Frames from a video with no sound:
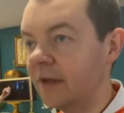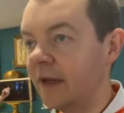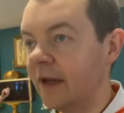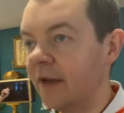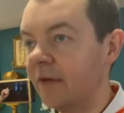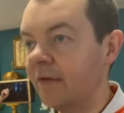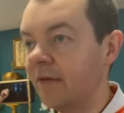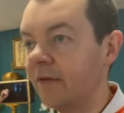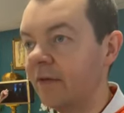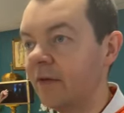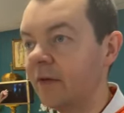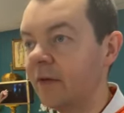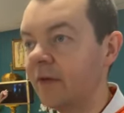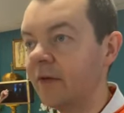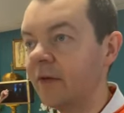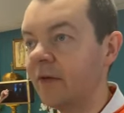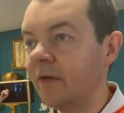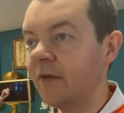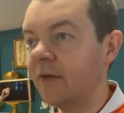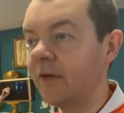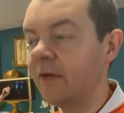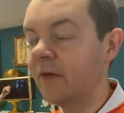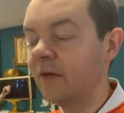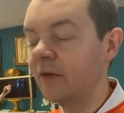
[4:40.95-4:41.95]
If
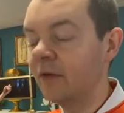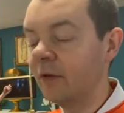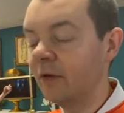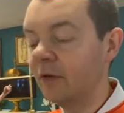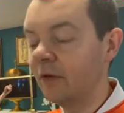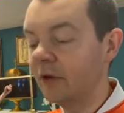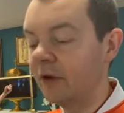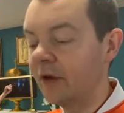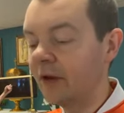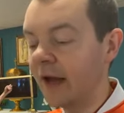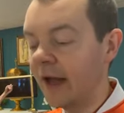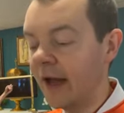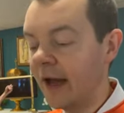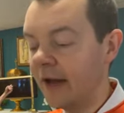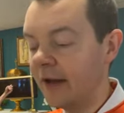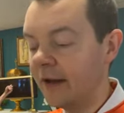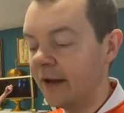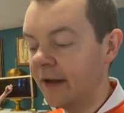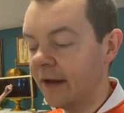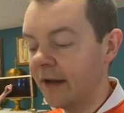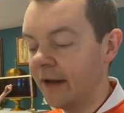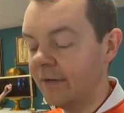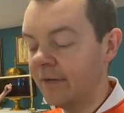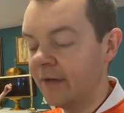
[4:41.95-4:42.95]
you look
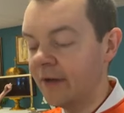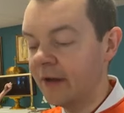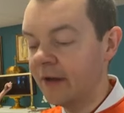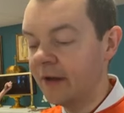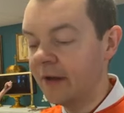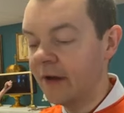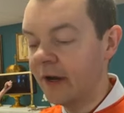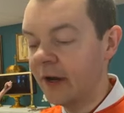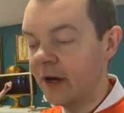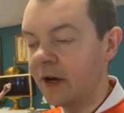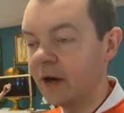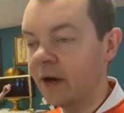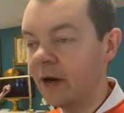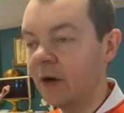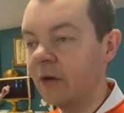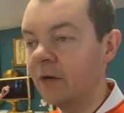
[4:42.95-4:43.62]
at even our